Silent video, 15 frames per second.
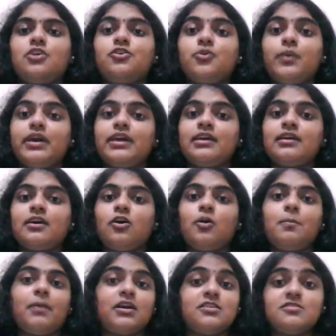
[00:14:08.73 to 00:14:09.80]
doing
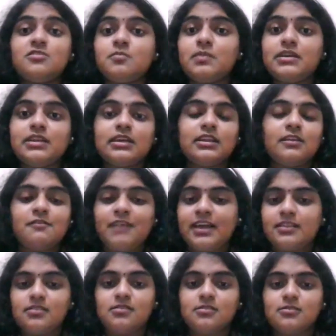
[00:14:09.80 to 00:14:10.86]
or participating in
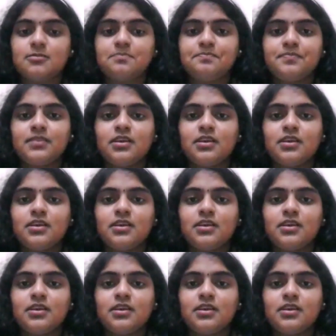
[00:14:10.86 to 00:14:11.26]
events.